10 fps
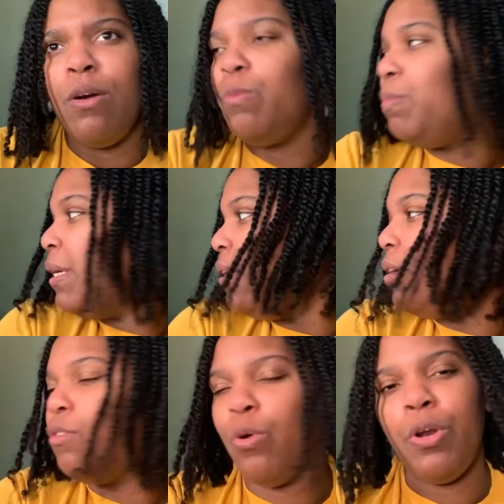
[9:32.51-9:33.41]
me
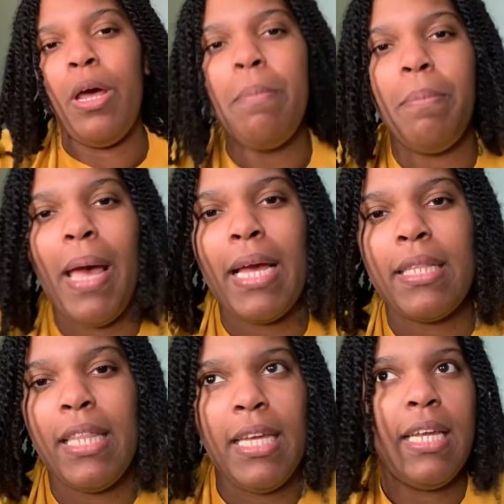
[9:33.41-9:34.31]
growing up back
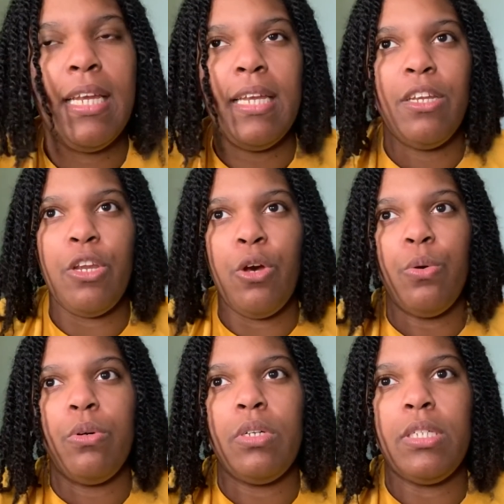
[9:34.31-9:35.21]
then and,
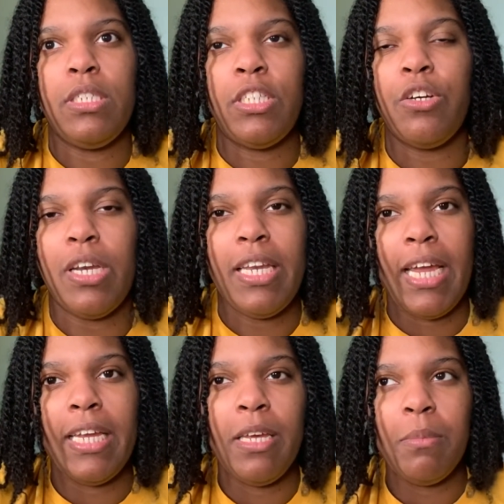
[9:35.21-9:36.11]
starting to
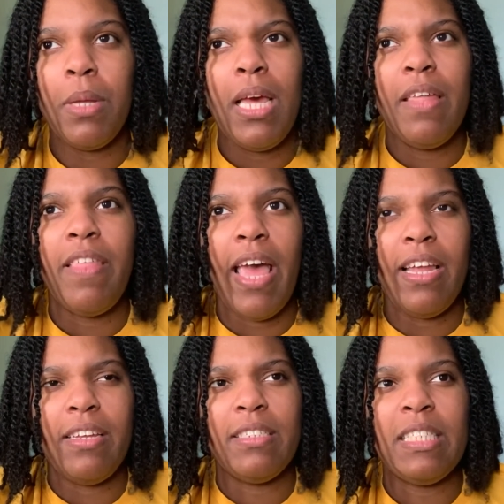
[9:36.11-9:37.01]
date him, that
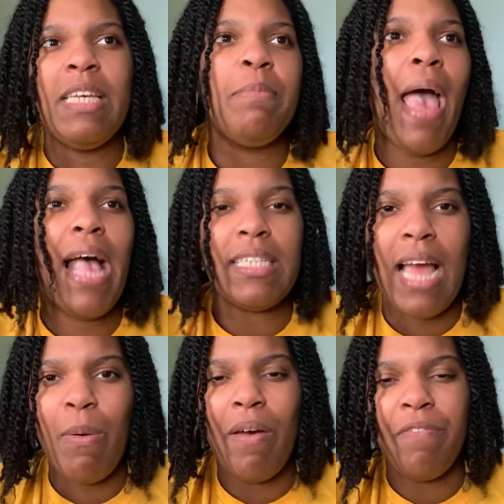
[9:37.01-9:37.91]
him asking
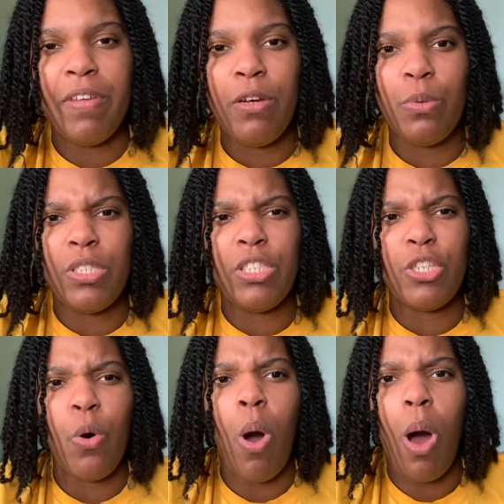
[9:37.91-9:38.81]
how I feel was
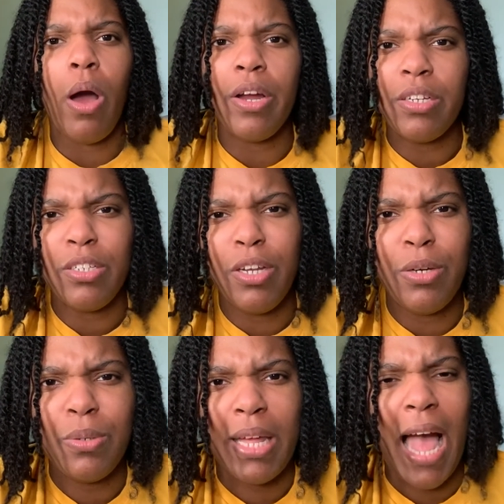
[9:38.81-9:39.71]
so hard,
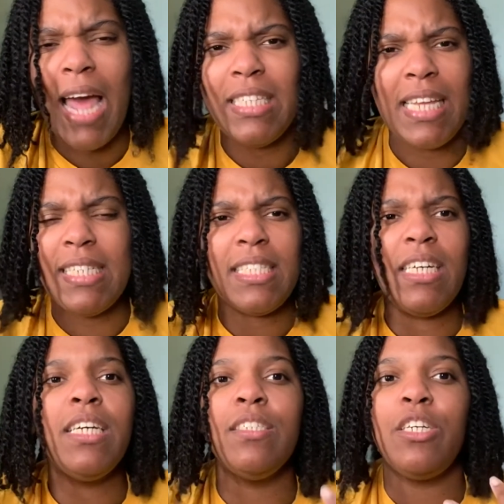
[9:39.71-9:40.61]
like I just
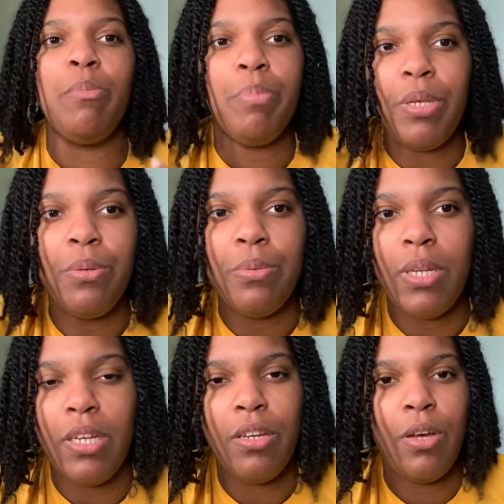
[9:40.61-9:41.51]
couldn't compute,
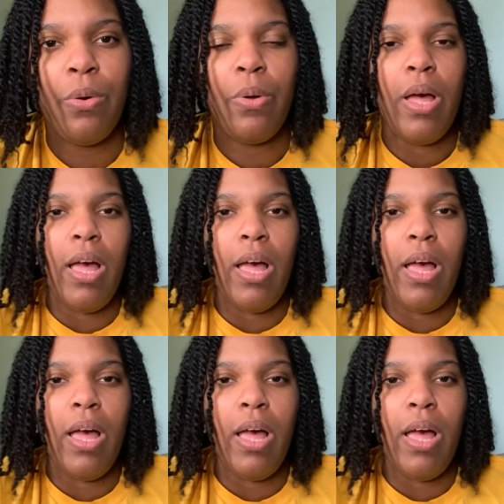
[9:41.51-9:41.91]
and, and